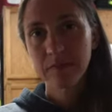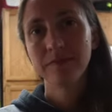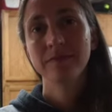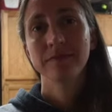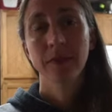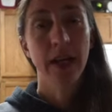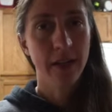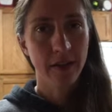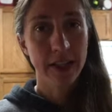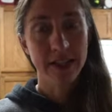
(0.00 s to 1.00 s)
I
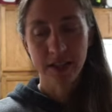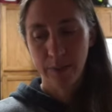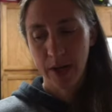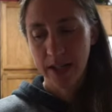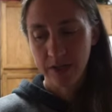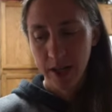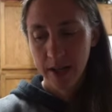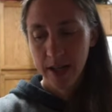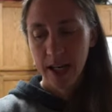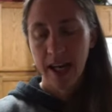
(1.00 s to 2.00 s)
know, that's a surprise, right?
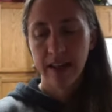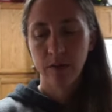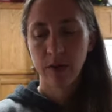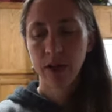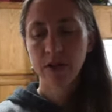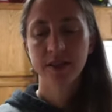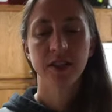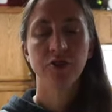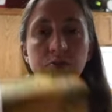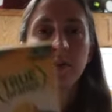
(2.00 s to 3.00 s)
And then we're
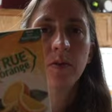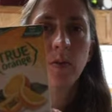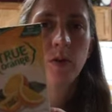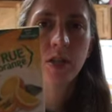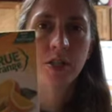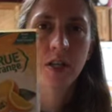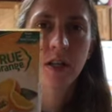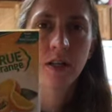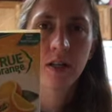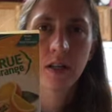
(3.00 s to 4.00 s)
using True Orange
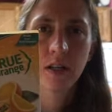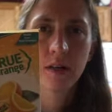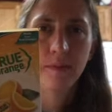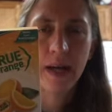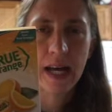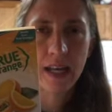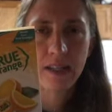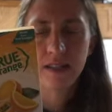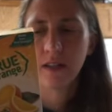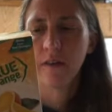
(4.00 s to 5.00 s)

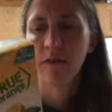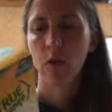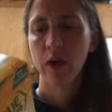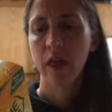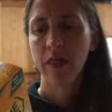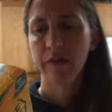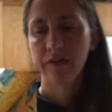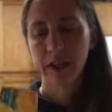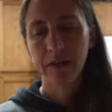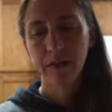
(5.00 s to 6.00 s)
packets for the
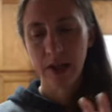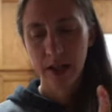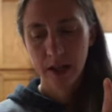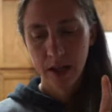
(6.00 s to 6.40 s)
flavoring.